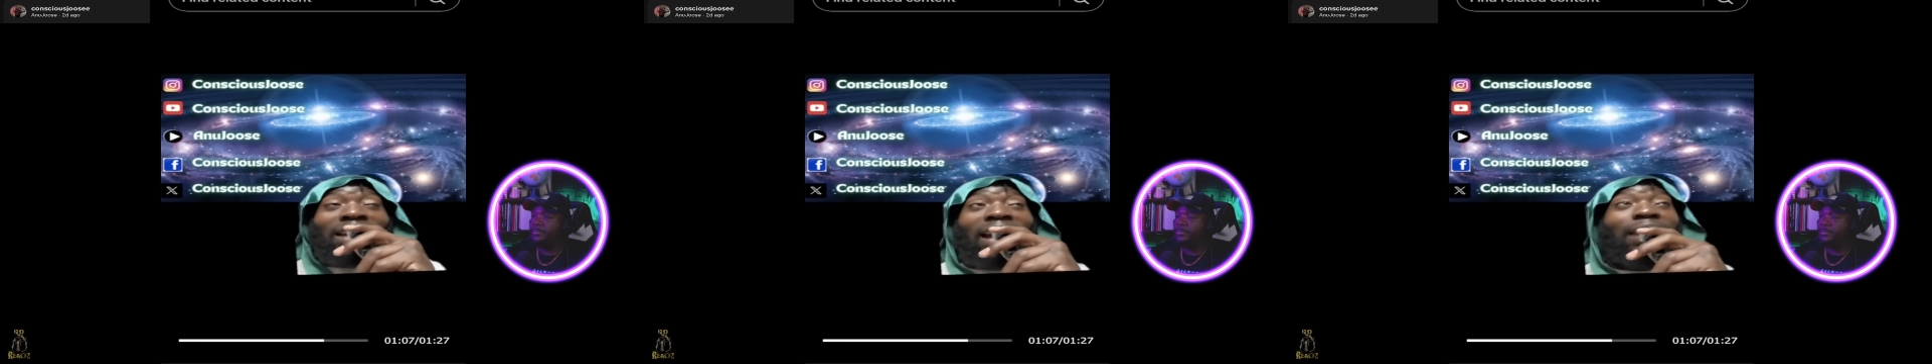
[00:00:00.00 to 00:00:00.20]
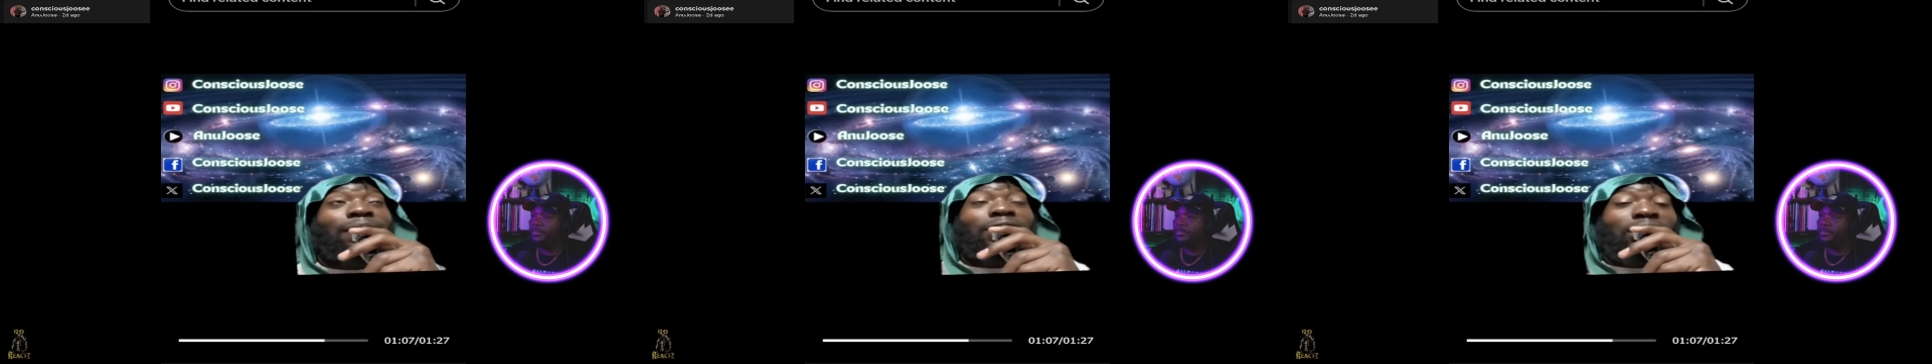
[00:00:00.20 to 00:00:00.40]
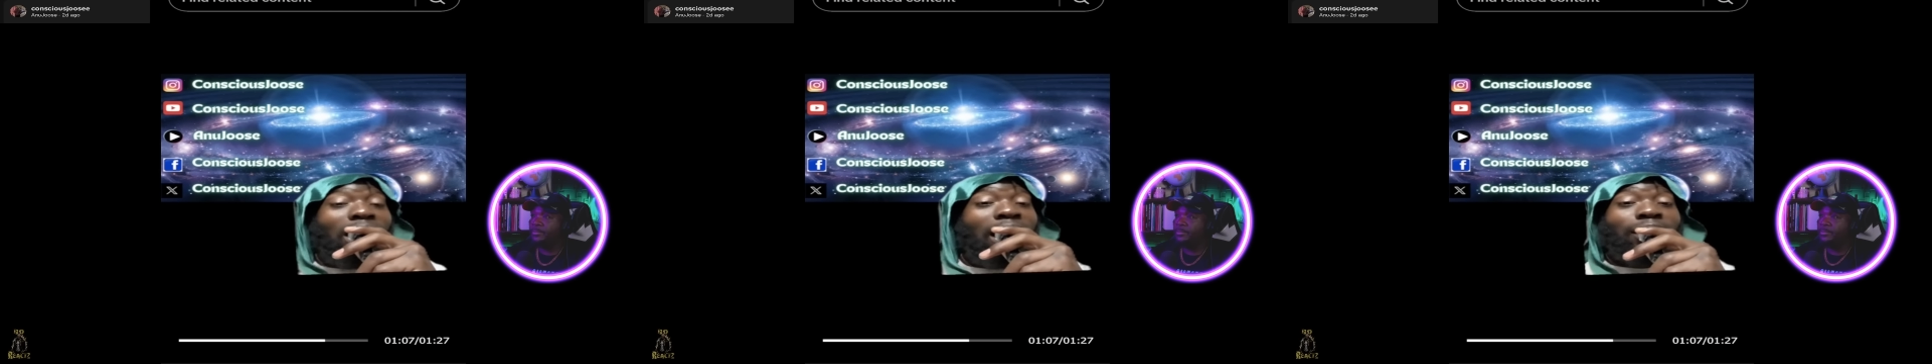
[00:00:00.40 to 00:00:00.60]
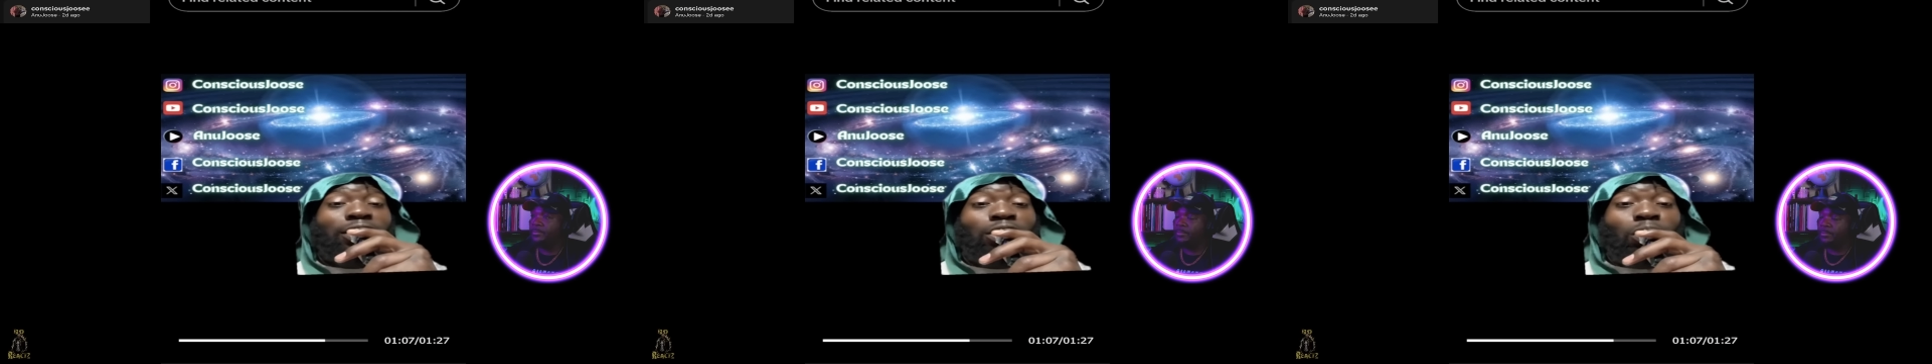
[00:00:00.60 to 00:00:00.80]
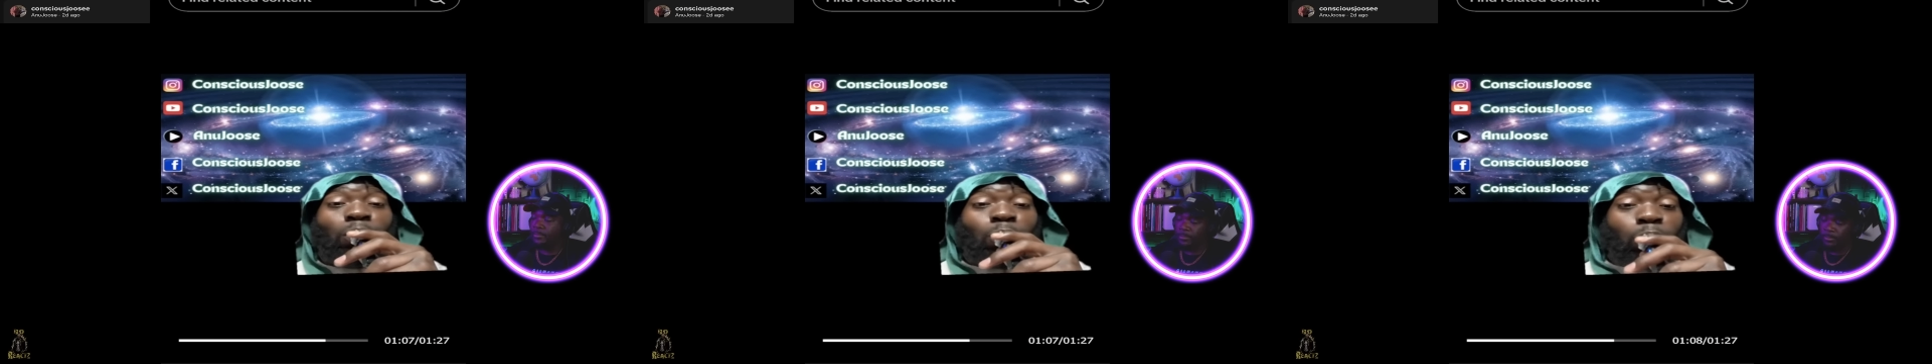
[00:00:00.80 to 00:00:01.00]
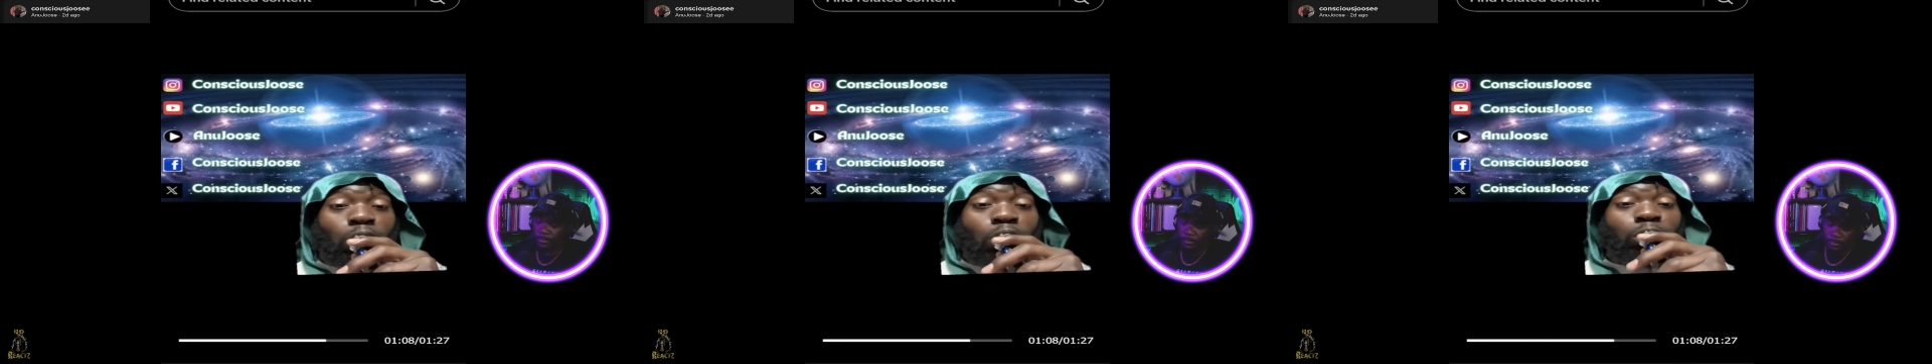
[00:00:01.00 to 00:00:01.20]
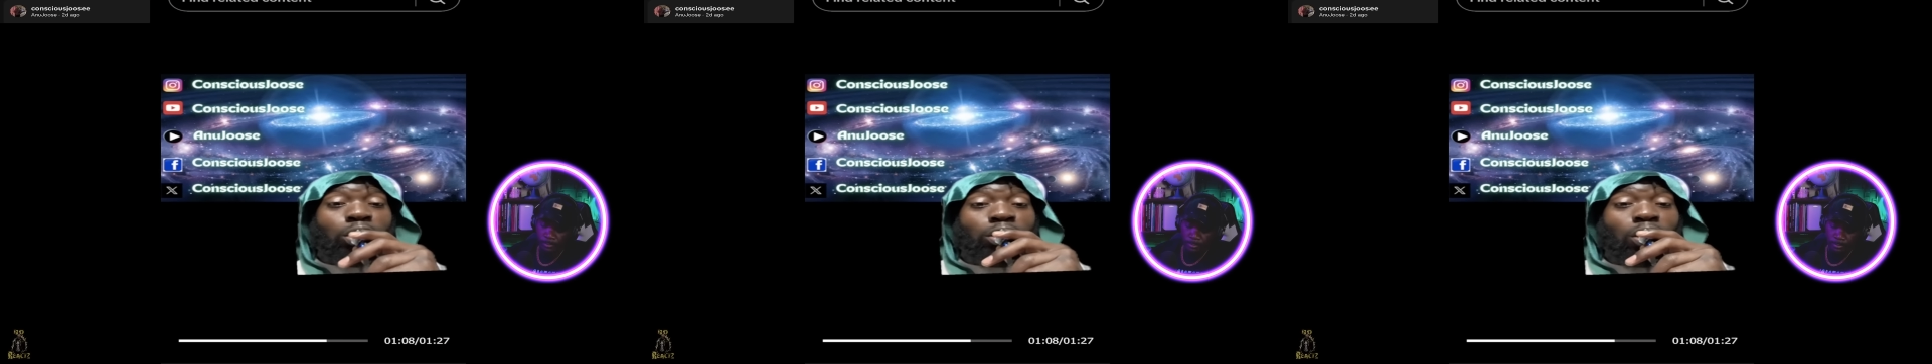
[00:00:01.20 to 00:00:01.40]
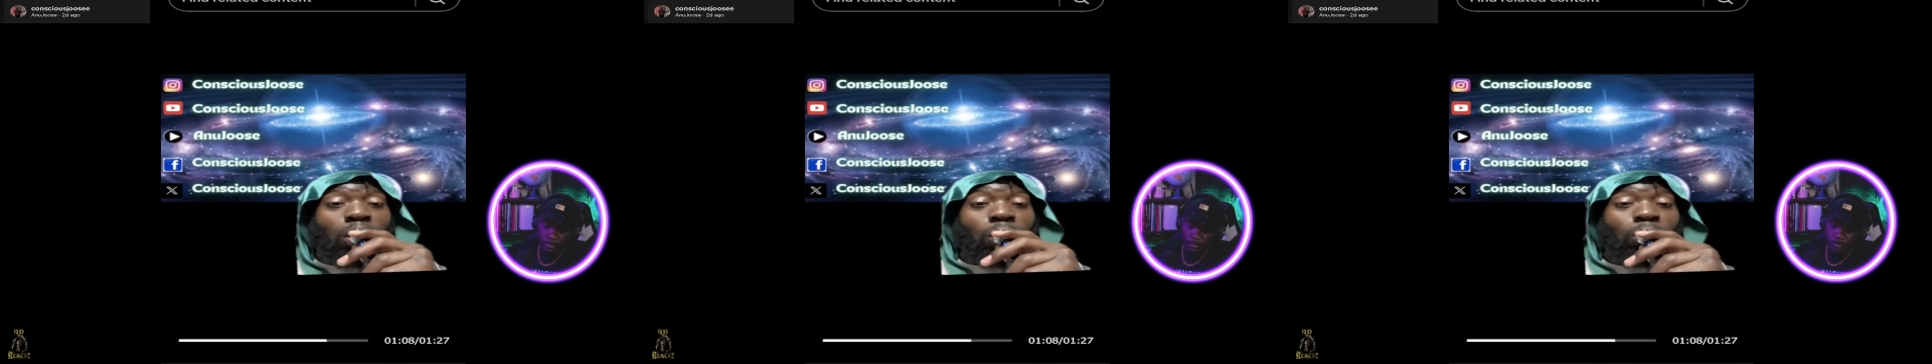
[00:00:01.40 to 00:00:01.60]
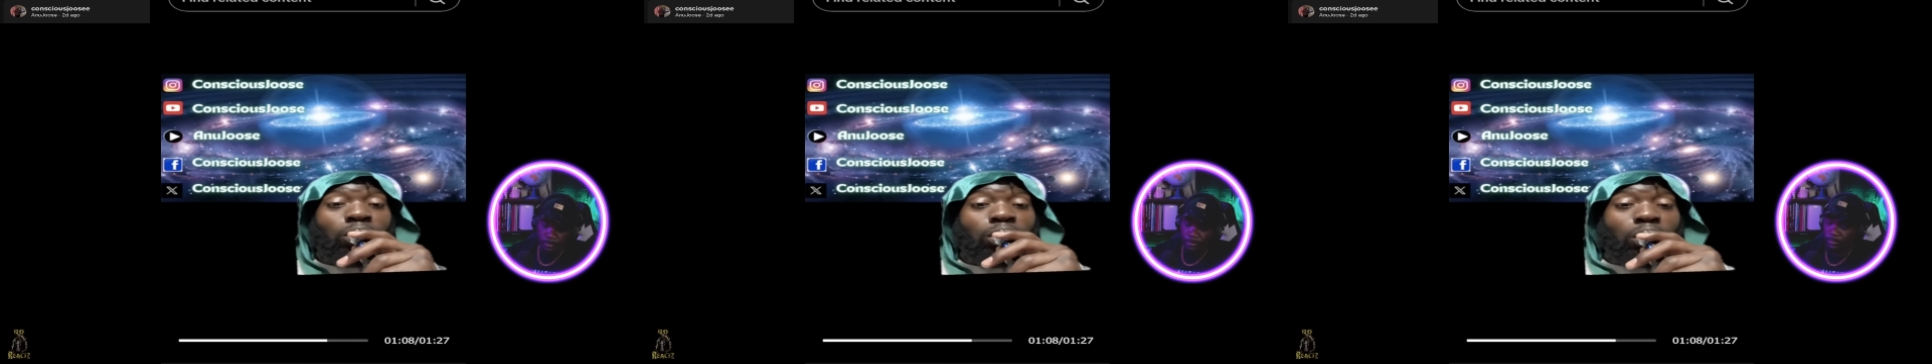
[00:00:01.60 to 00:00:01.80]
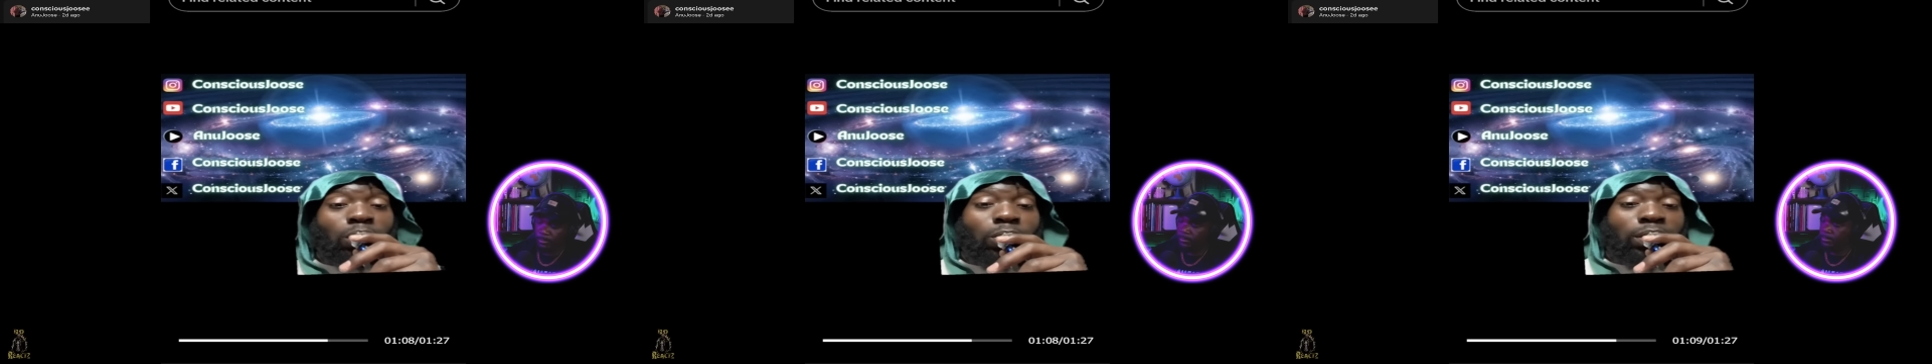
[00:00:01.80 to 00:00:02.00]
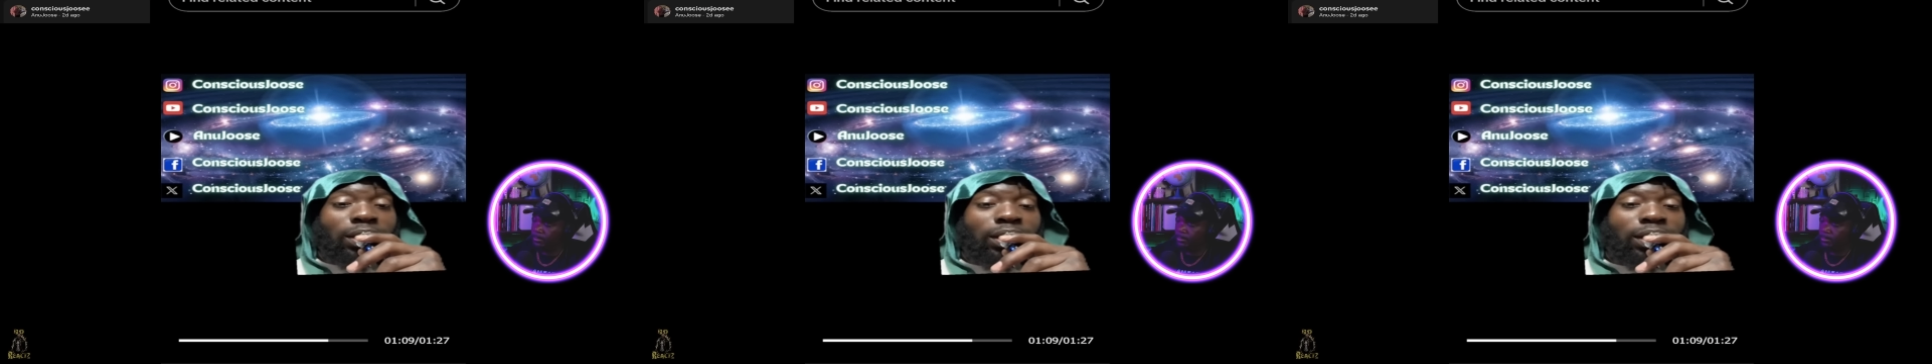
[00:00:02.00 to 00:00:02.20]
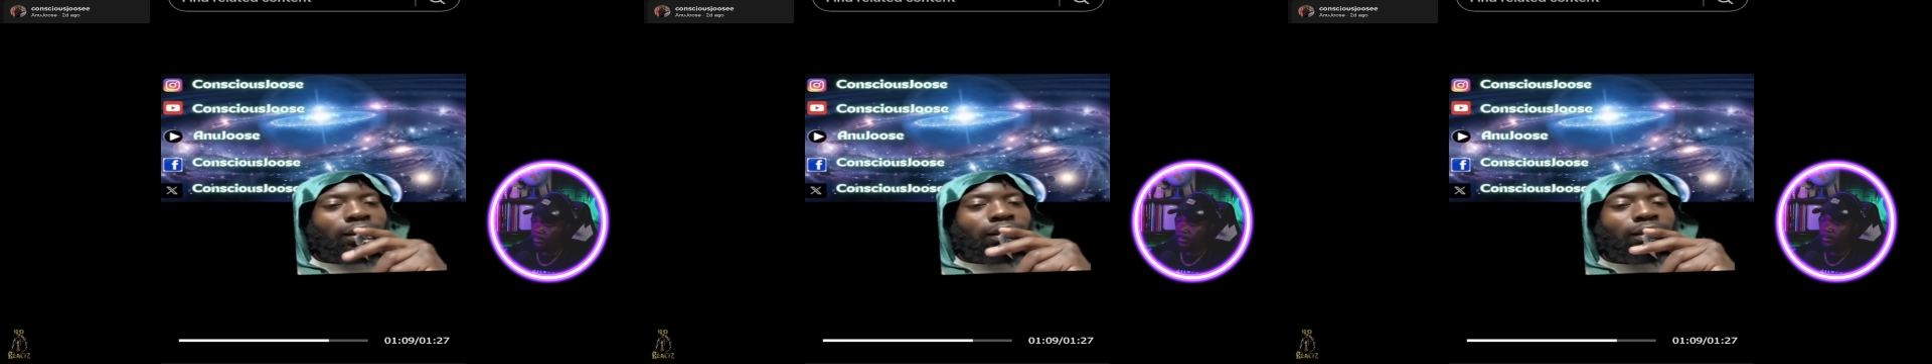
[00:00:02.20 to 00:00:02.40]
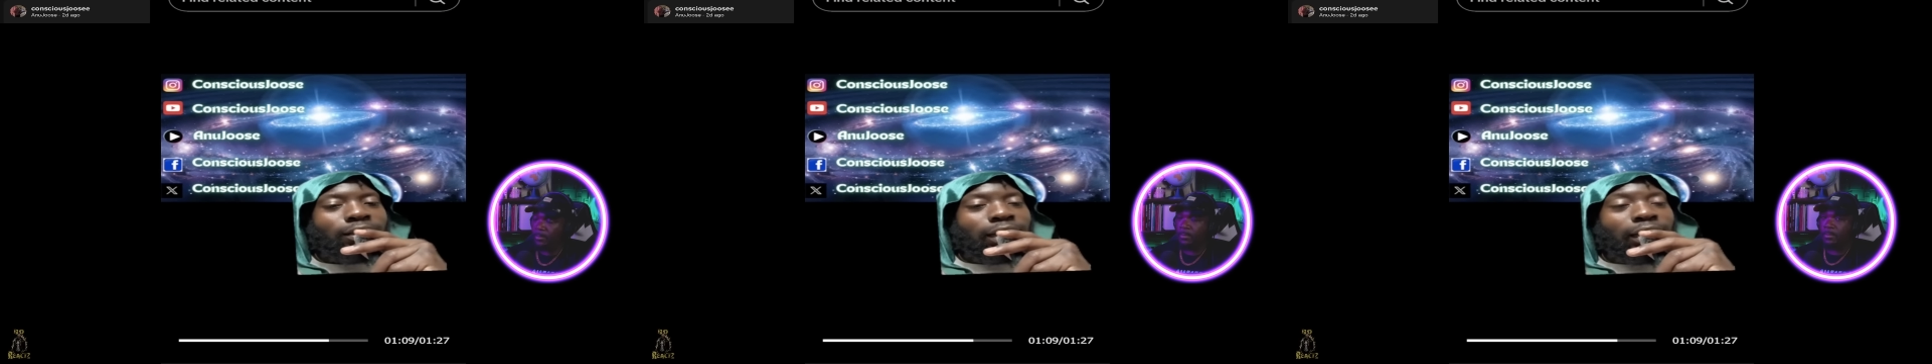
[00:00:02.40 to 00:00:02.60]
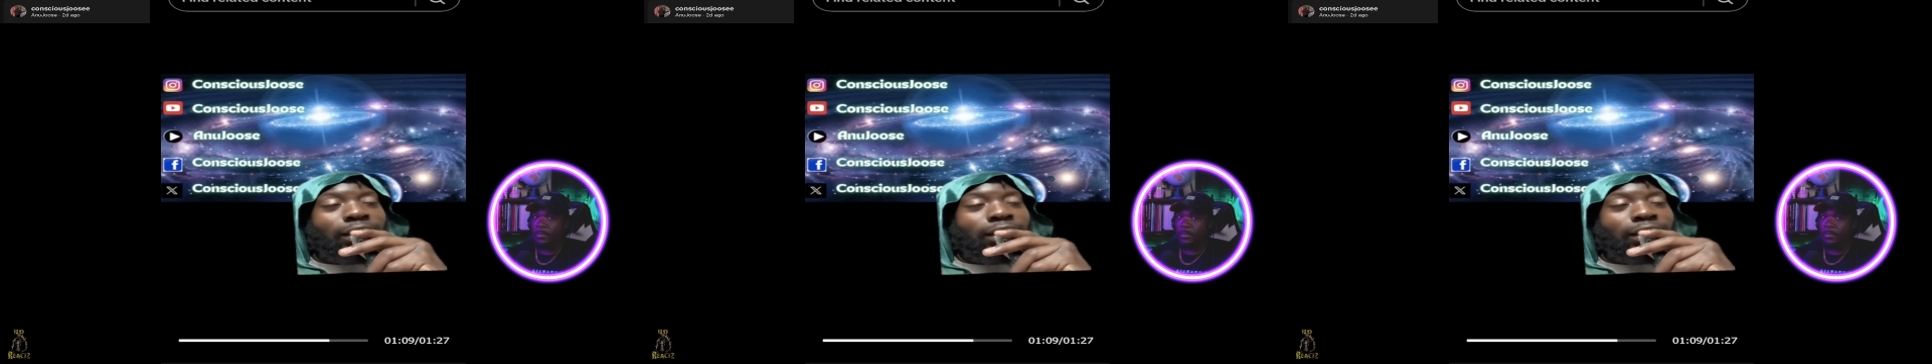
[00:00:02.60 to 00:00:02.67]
even China. The world is going through it. Take a